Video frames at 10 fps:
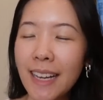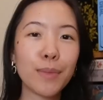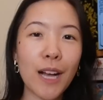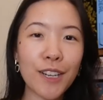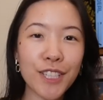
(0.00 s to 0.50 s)

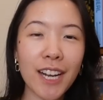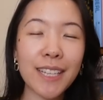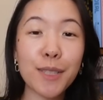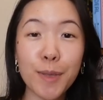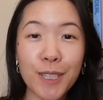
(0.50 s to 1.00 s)
Blockshot
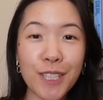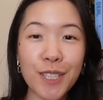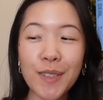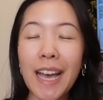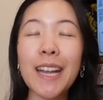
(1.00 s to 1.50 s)
is book
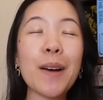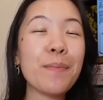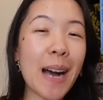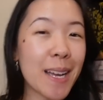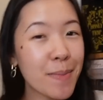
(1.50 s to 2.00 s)
two and
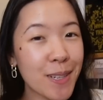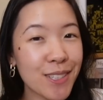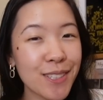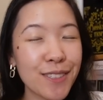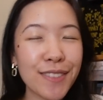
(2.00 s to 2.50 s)
my
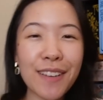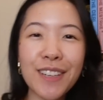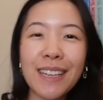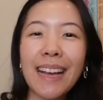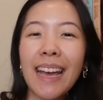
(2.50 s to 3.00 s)
personal
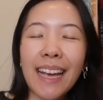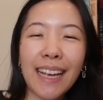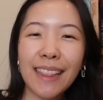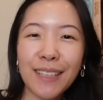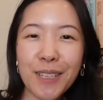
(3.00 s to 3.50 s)
favorite
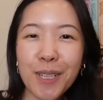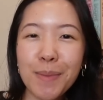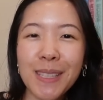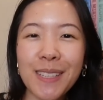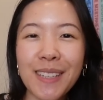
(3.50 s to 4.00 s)
in the Hoop
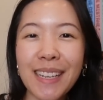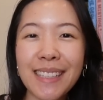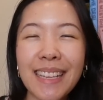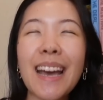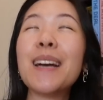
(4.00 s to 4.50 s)

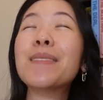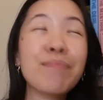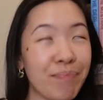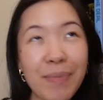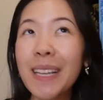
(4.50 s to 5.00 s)
series,
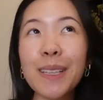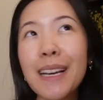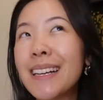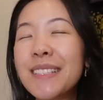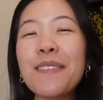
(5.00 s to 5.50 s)
mainly
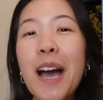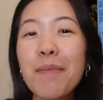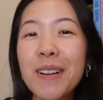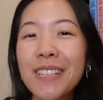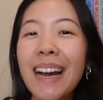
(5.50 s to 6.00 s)
because of how
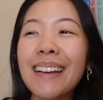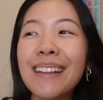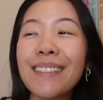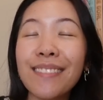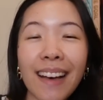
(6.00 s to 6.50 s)
much I
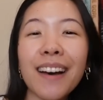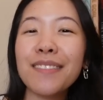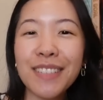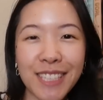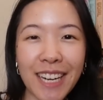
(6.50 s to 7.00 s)

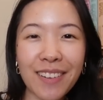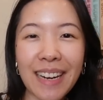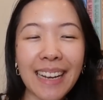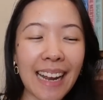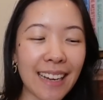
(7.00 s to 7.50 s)
love
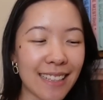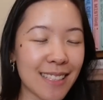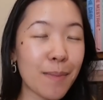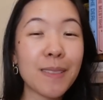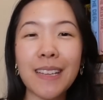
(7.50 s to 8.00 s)
Jared and
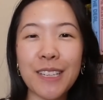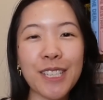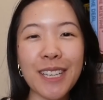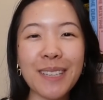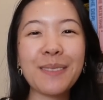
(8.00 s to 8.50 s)
his
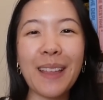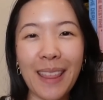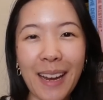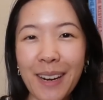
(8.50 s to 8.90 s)
obsession with the